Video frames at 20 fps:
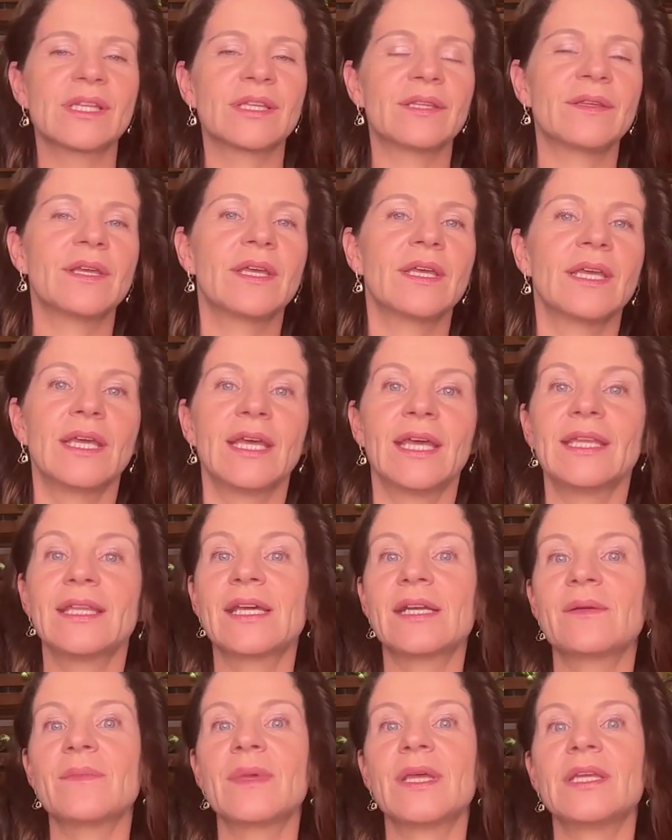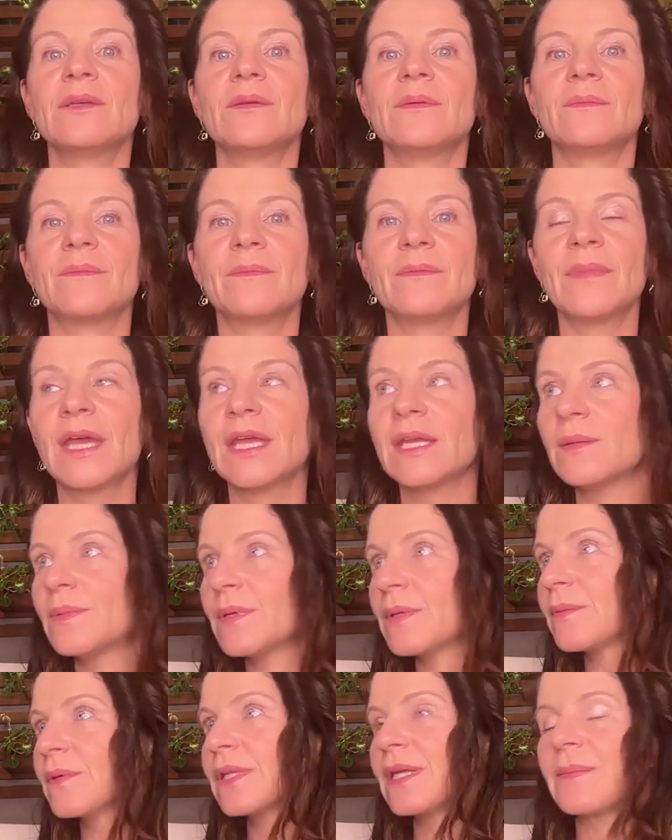and there are many
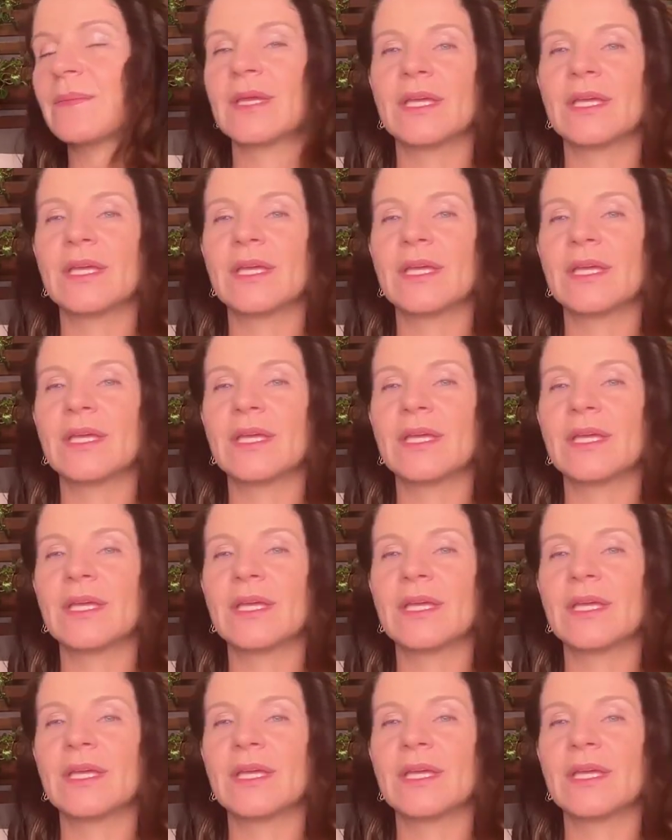people that